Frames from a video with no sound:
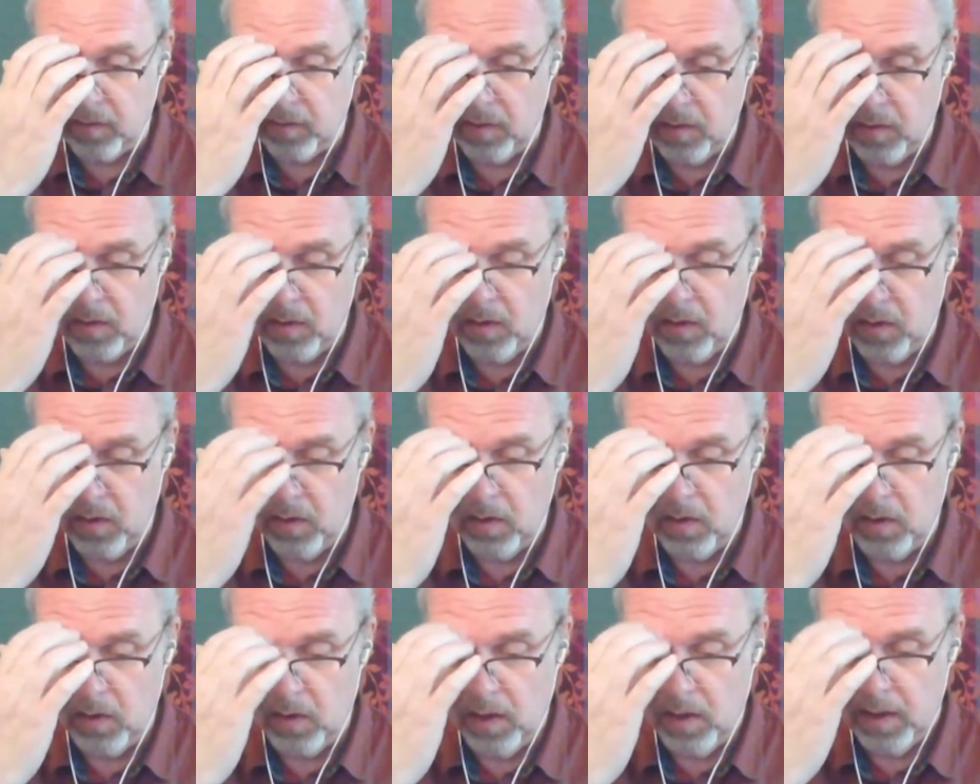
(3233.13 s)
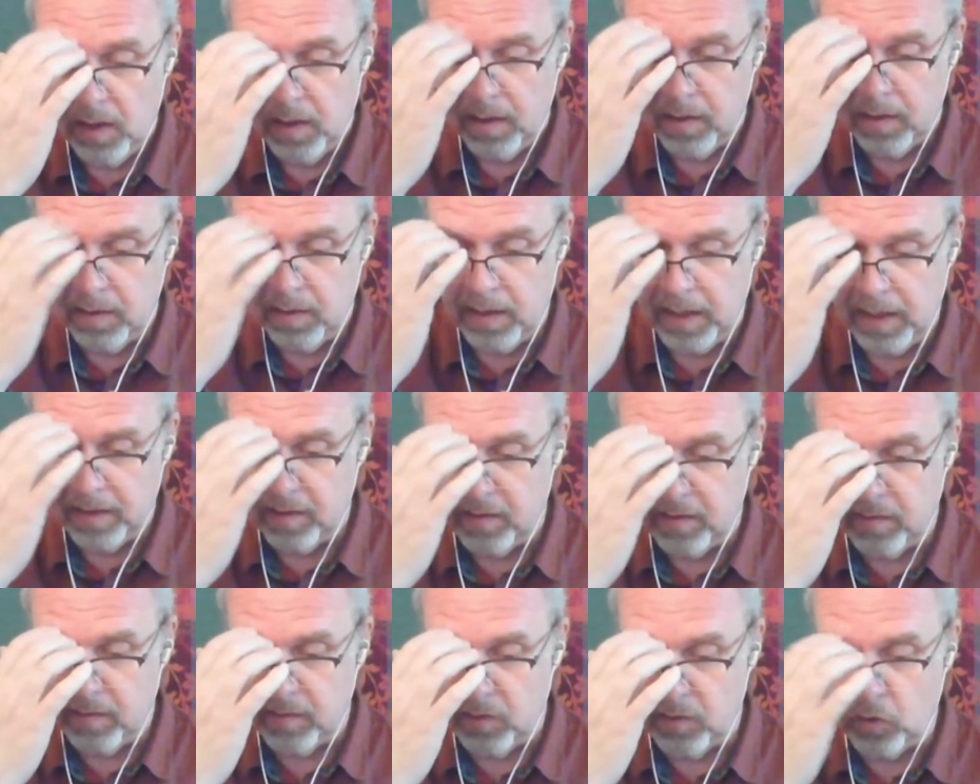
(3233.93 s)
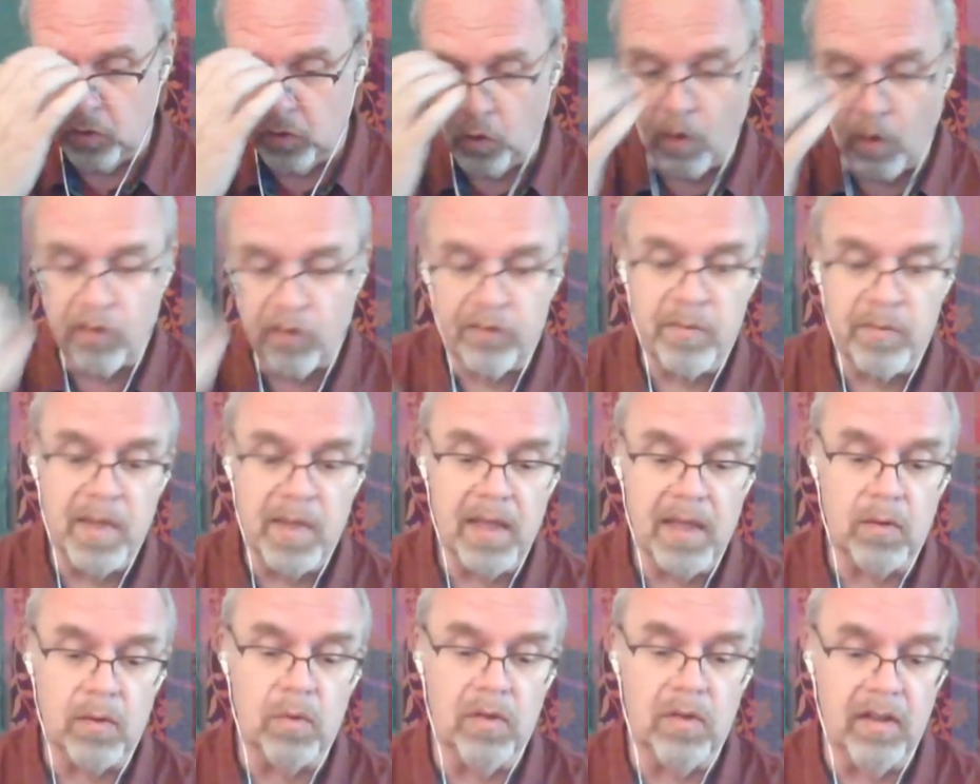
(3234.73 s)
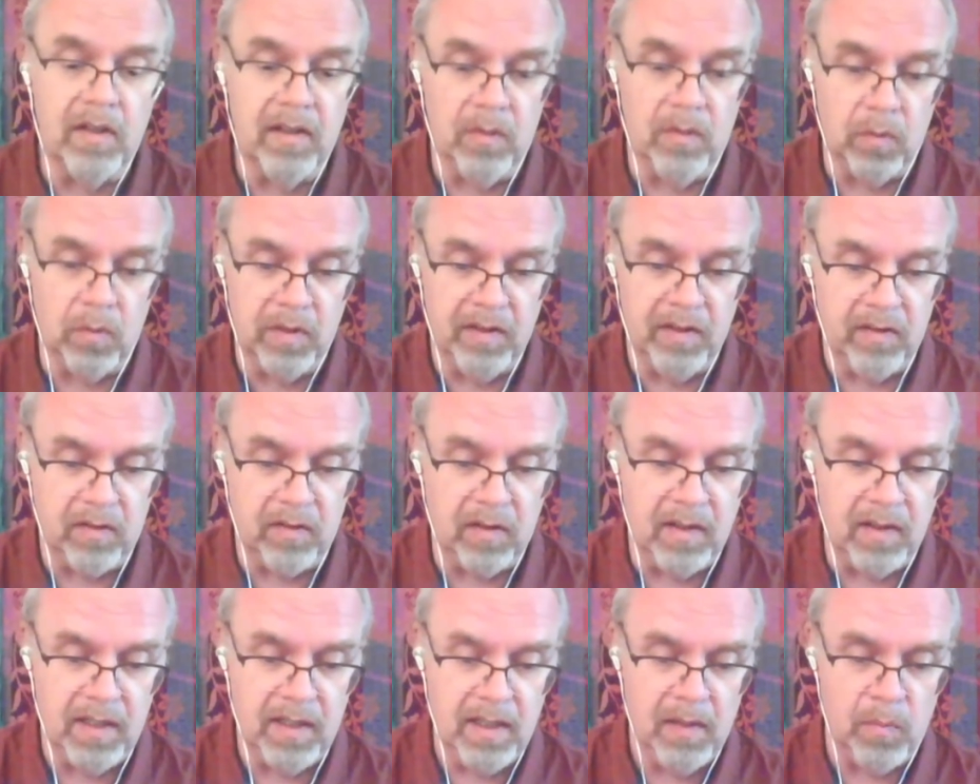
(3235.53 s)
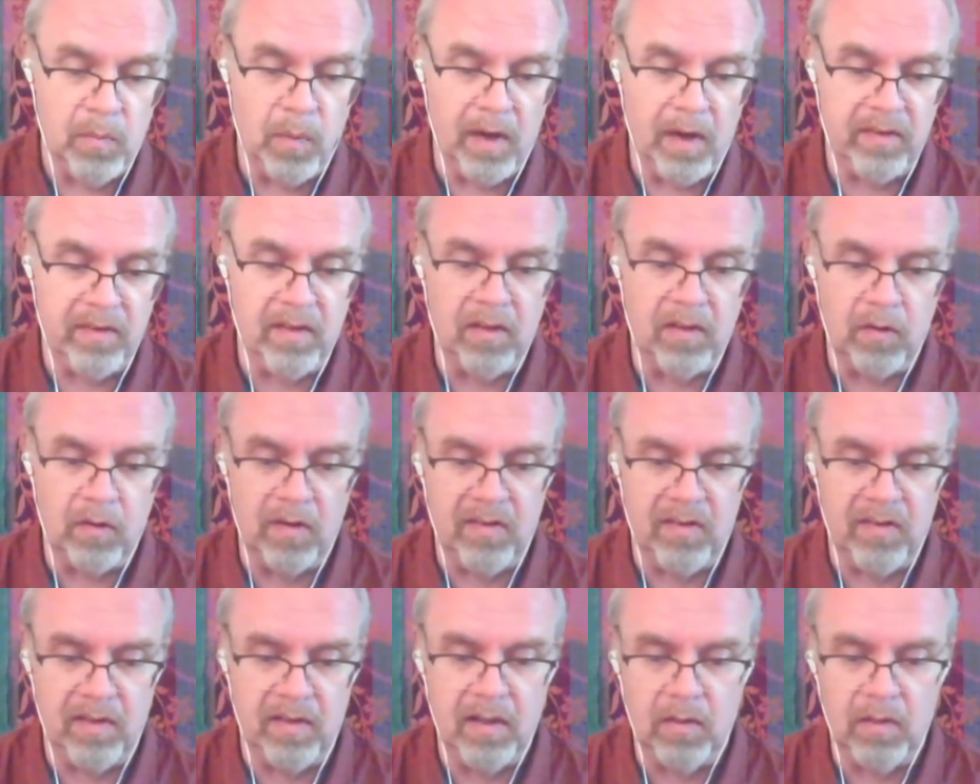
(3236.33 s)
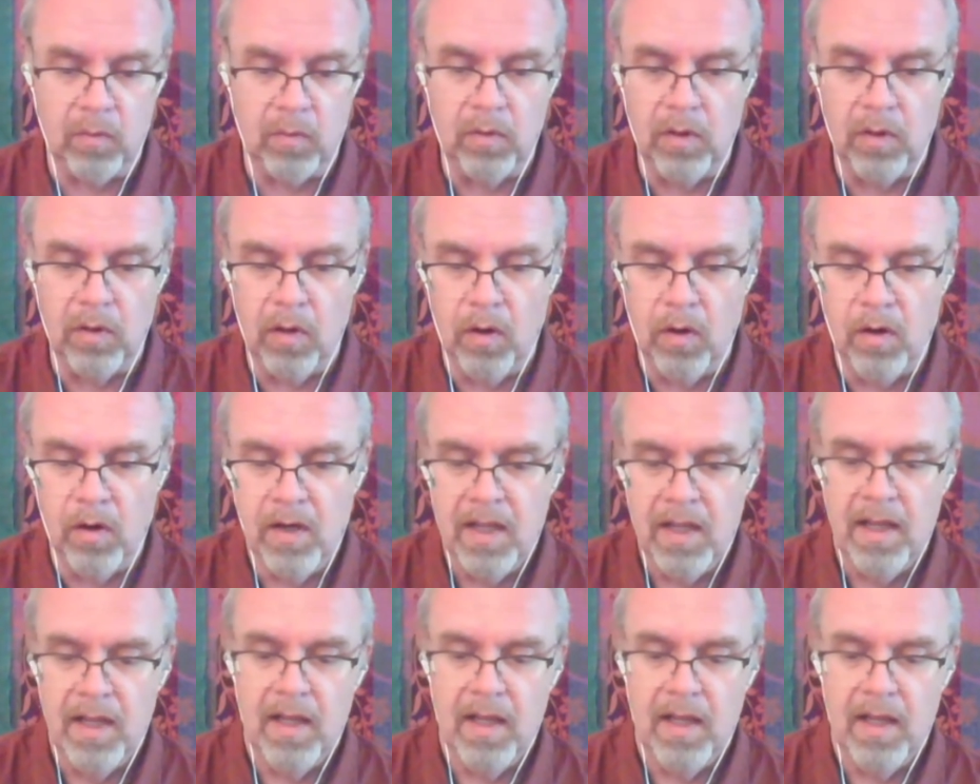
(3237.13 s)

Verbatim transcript: Uh, that drove me to the to this study was interested to know